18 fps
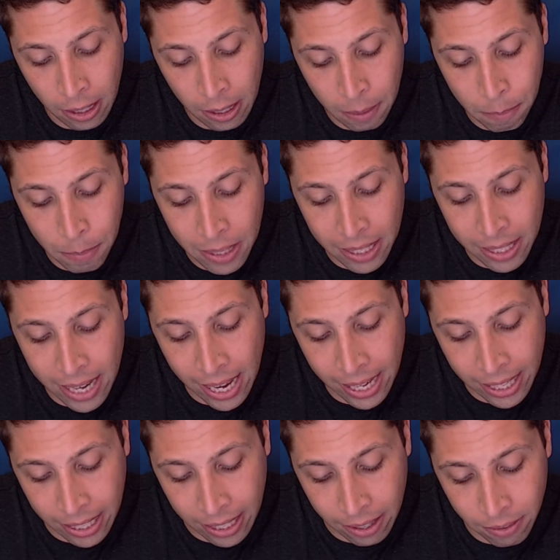be
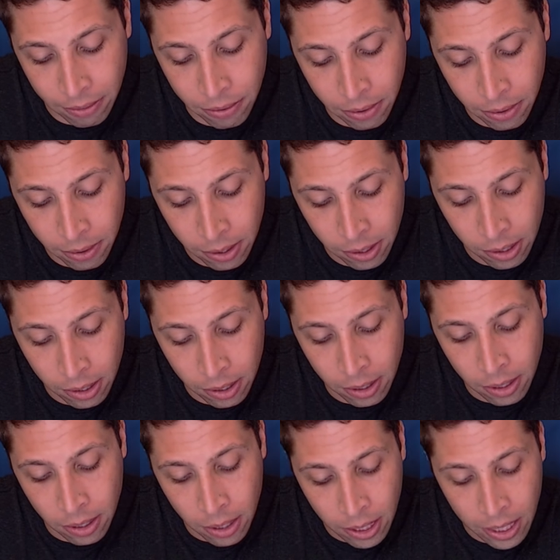negative
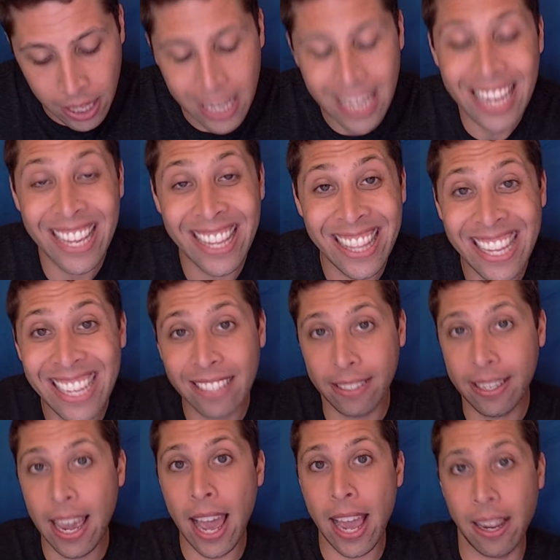in this
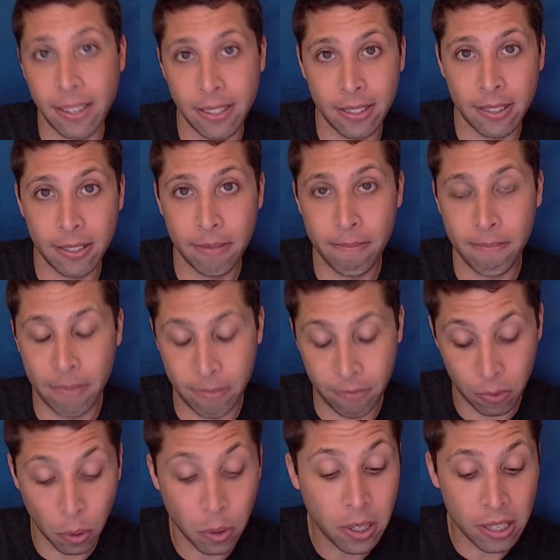case
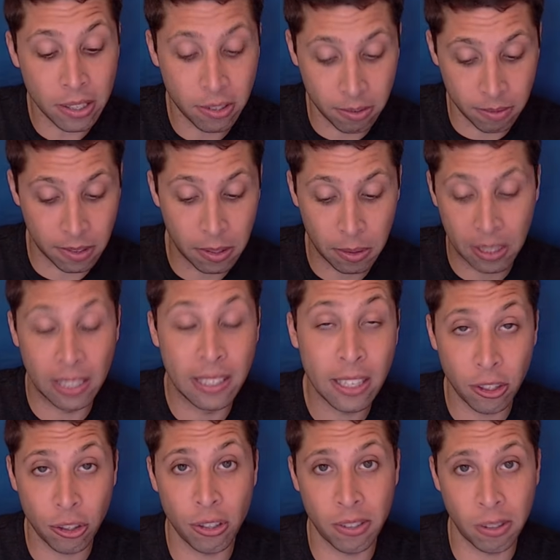for these the
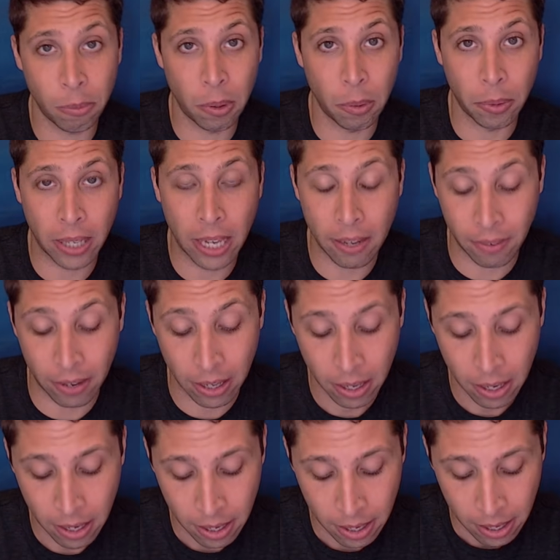conditions that we were given.
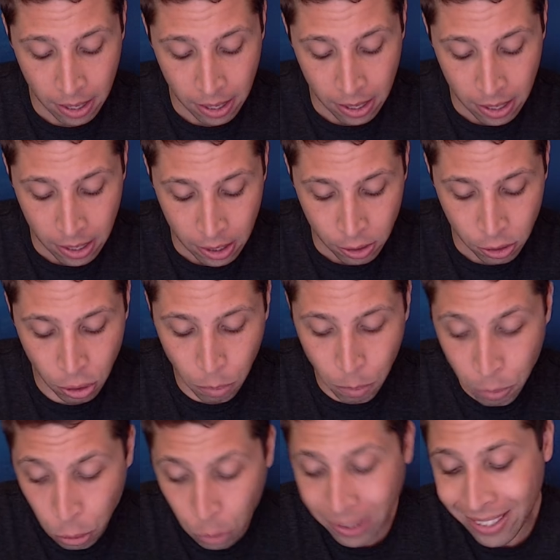So
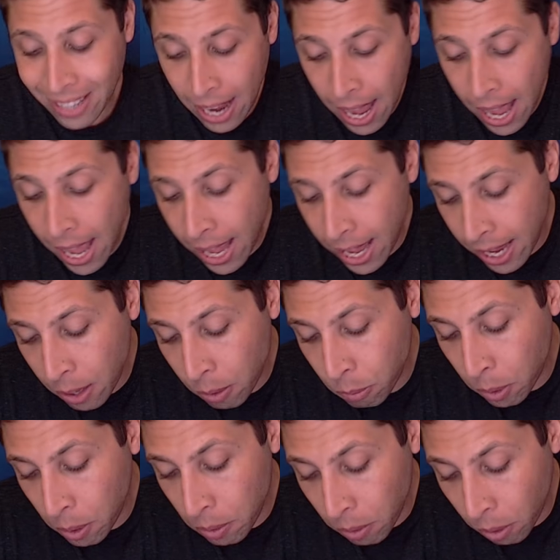choice A
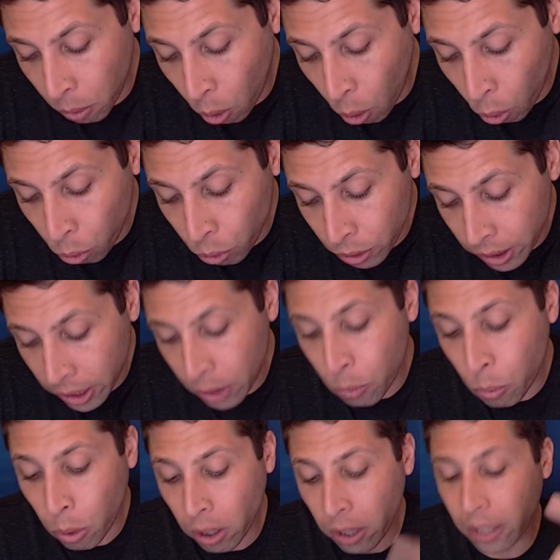would only
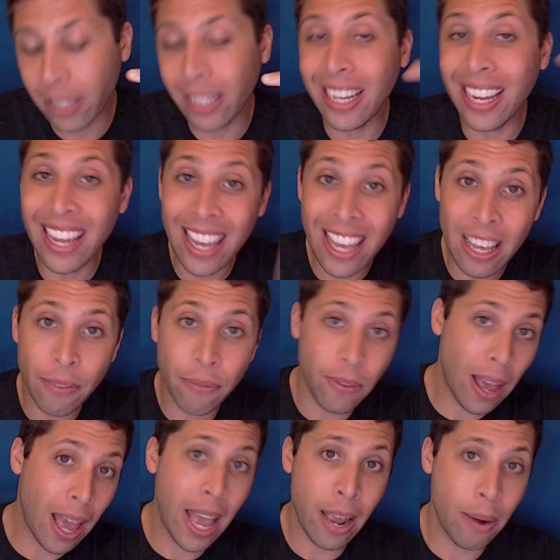work if
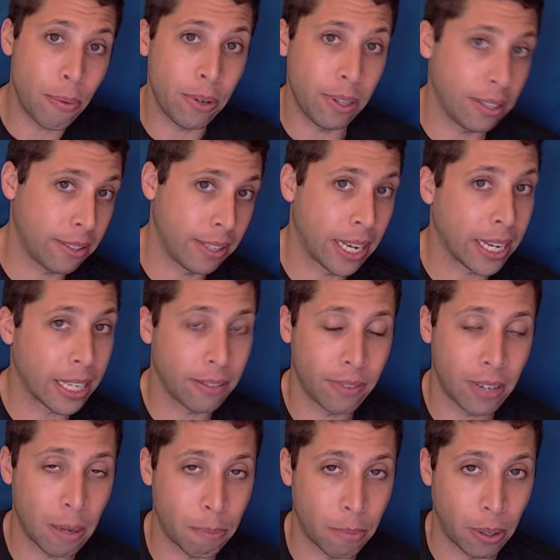A were this negative
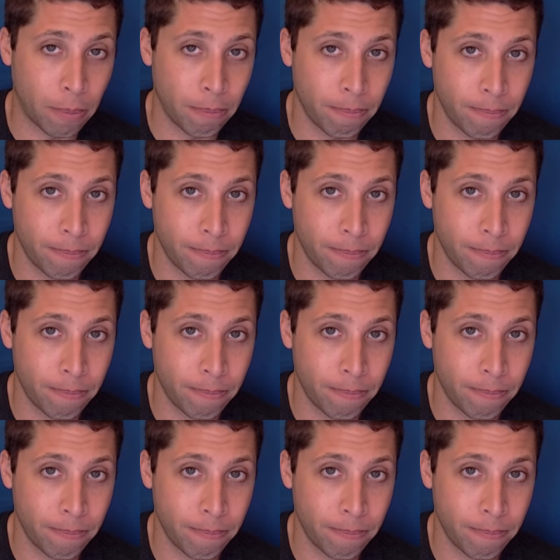number.